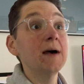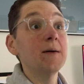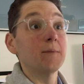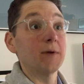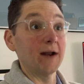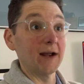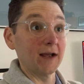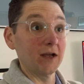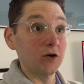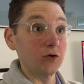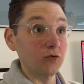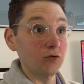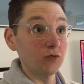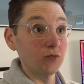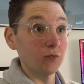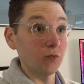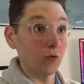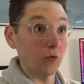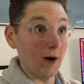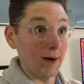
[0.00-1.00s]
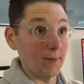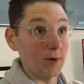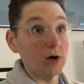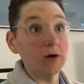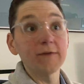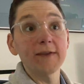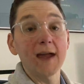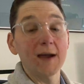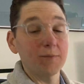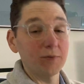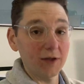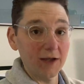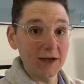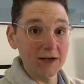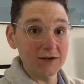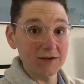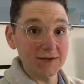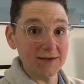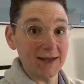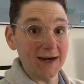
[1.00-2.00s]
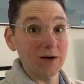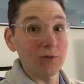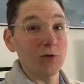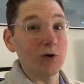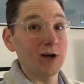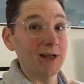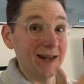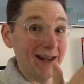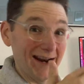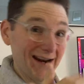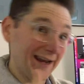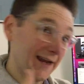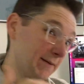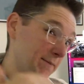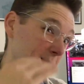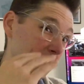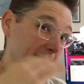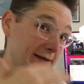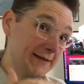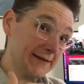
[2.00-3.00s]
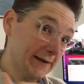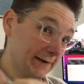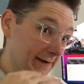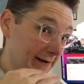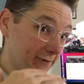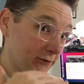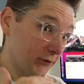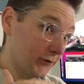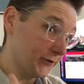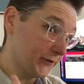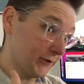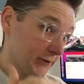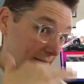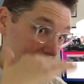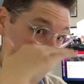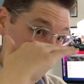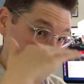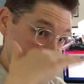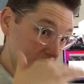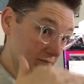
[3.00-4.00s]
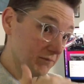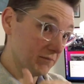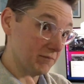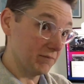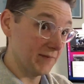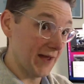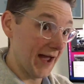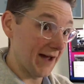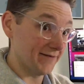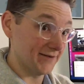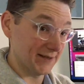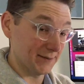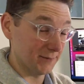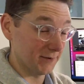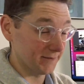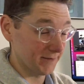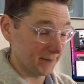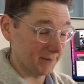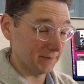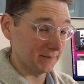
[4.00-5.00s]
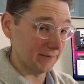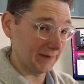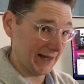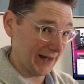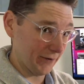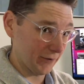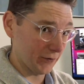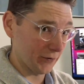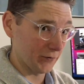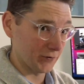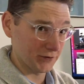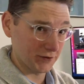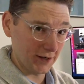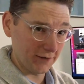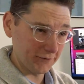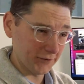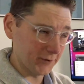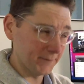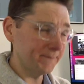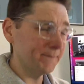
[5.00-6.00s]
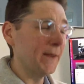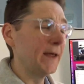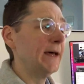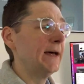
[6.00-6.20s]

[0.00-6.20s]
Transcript: But I can grab all the applications that I want, and I can mix the levels, so I can have some of them louder or softer